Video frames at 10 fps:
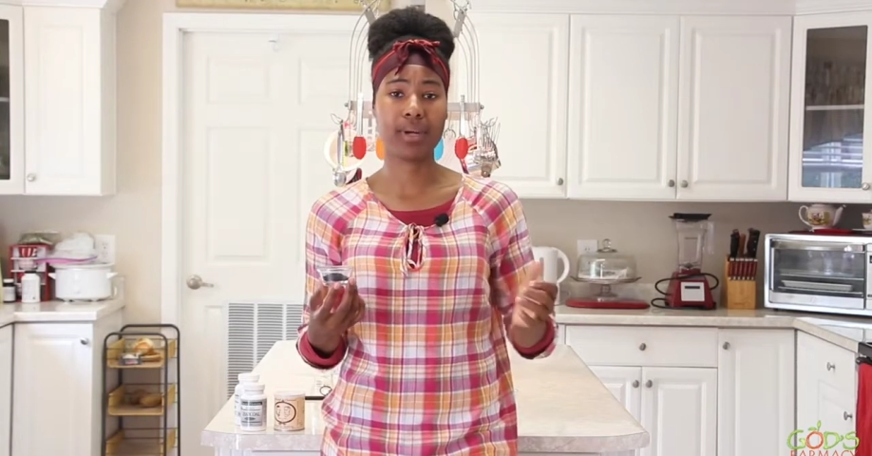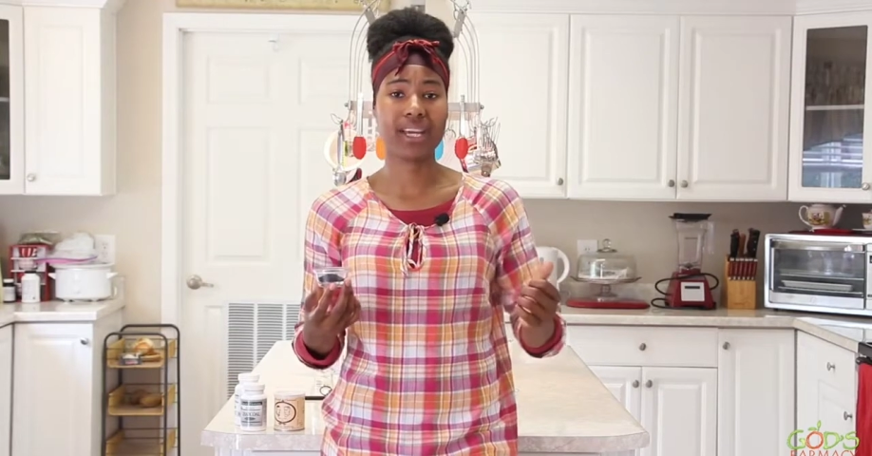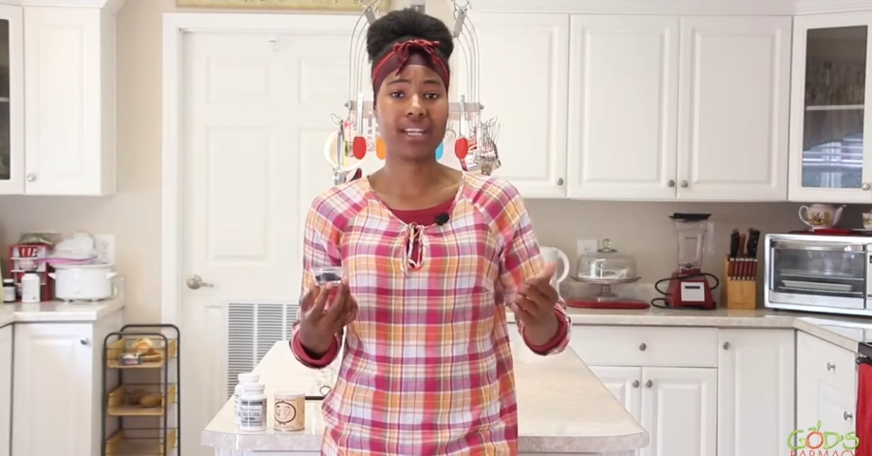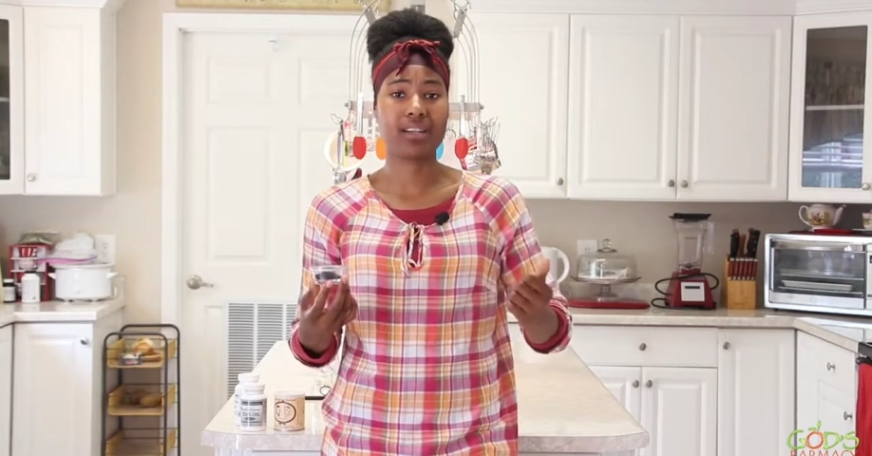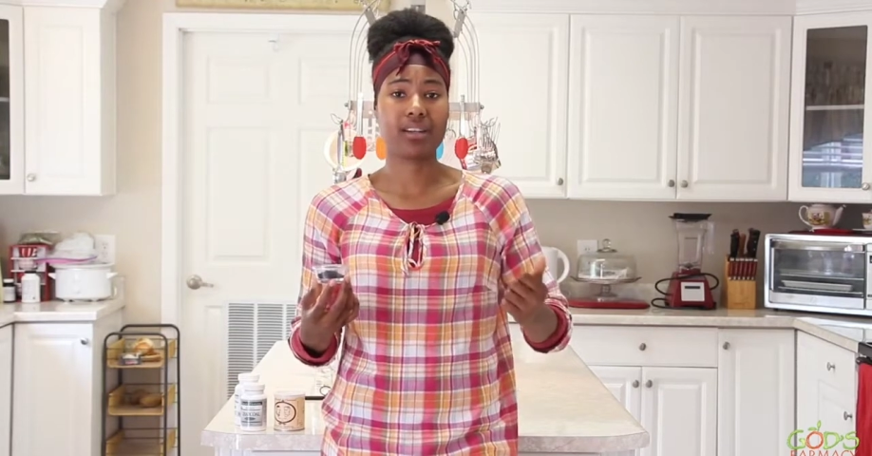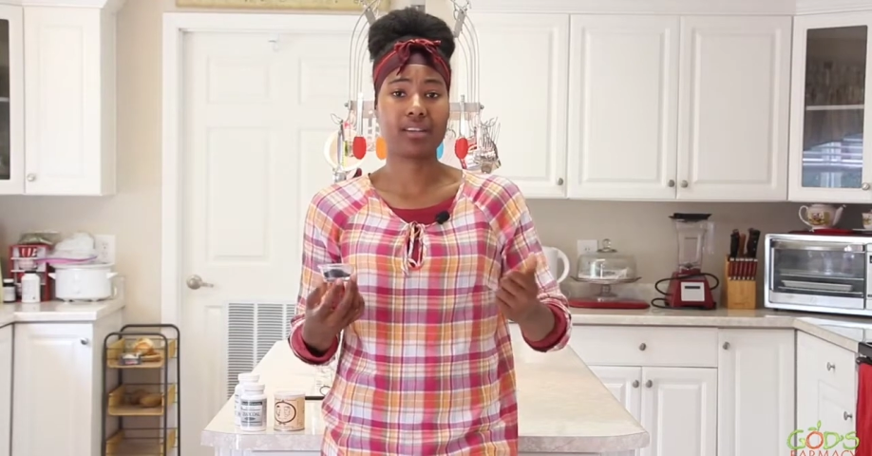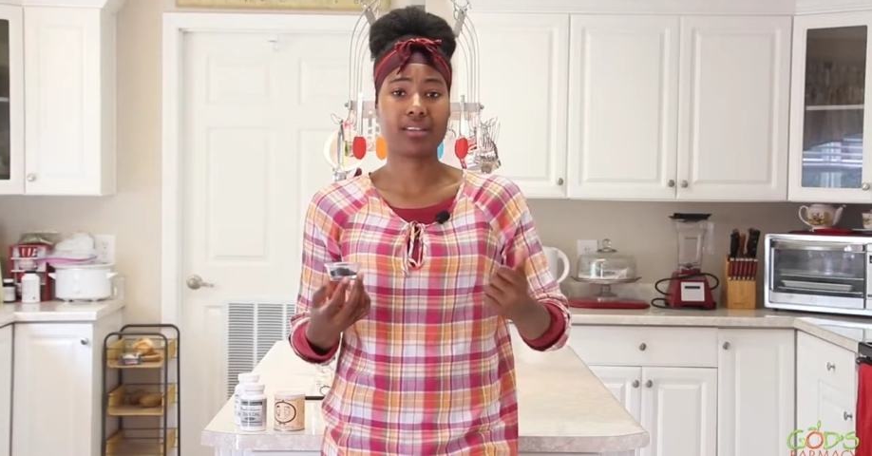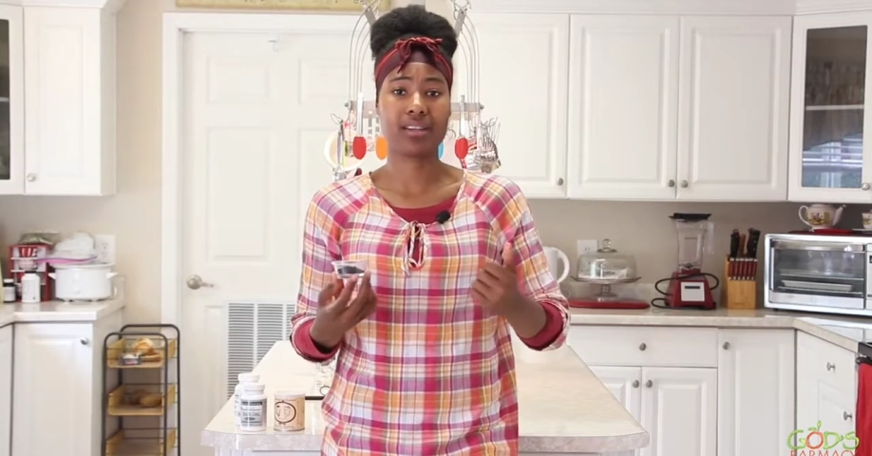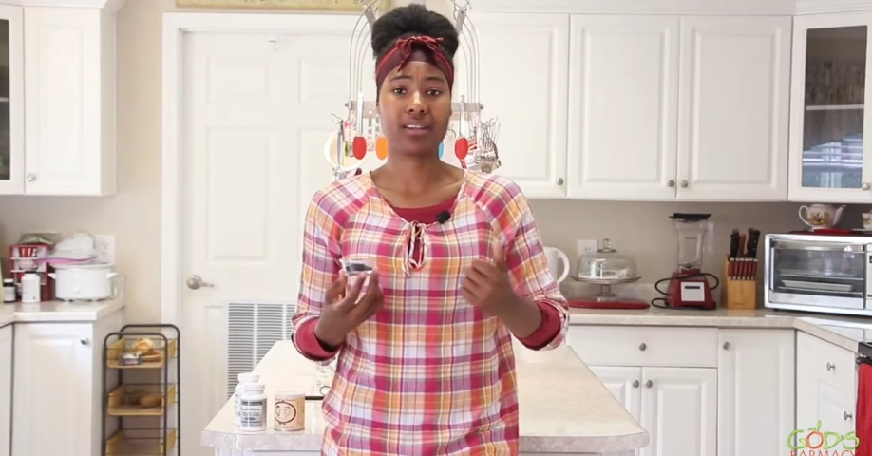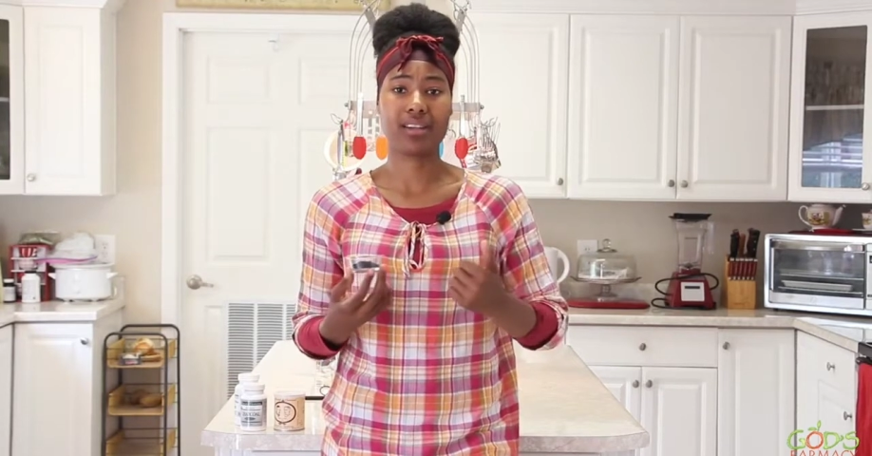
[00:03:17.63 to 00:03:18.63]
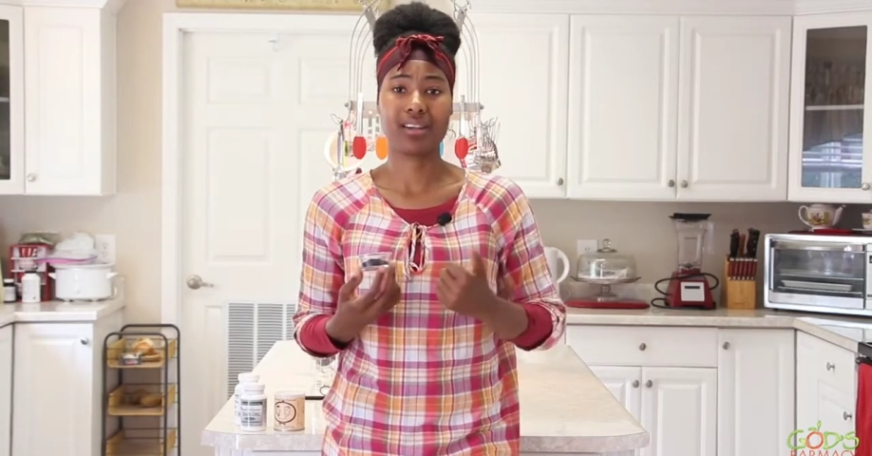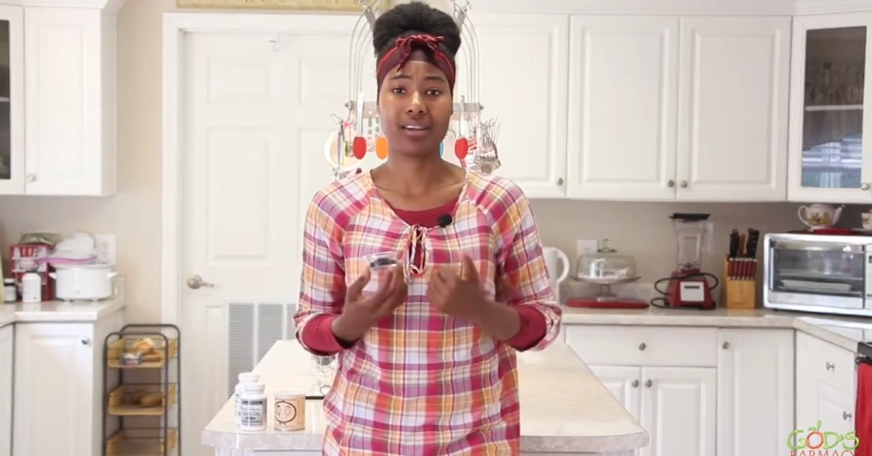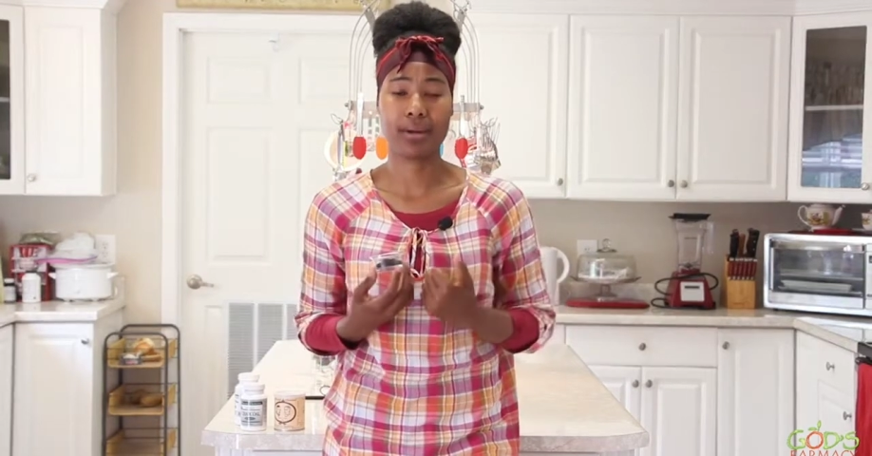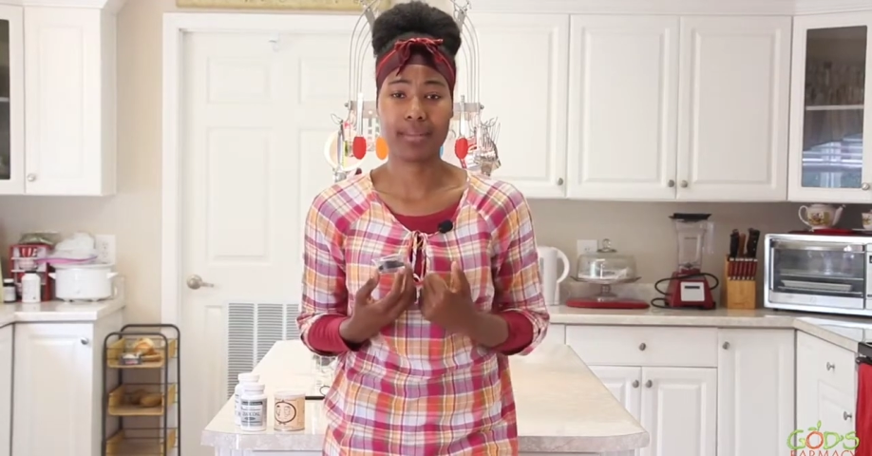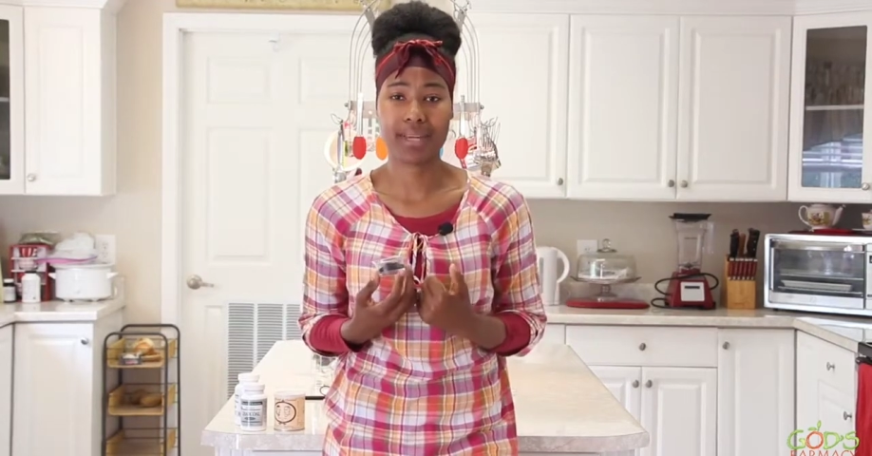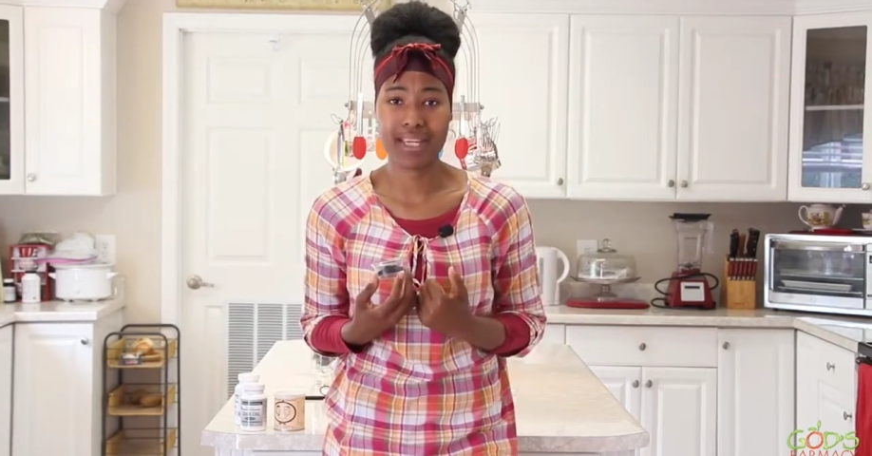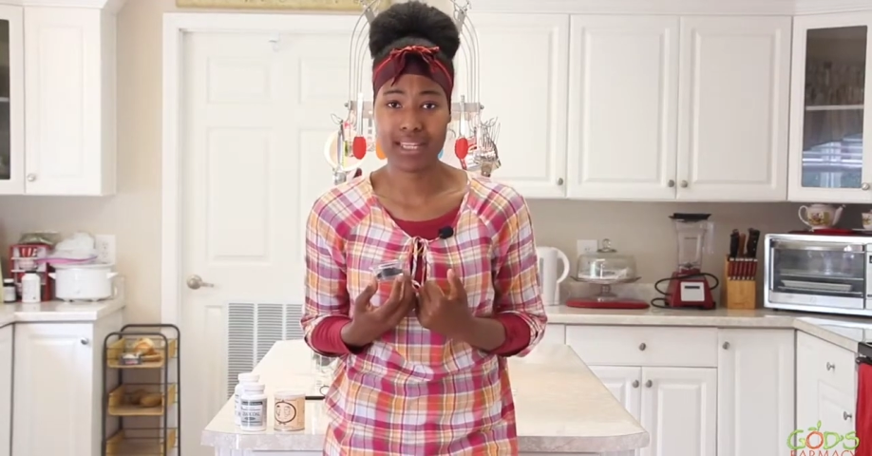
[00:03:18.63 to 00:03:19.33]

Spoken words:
but it doesn't come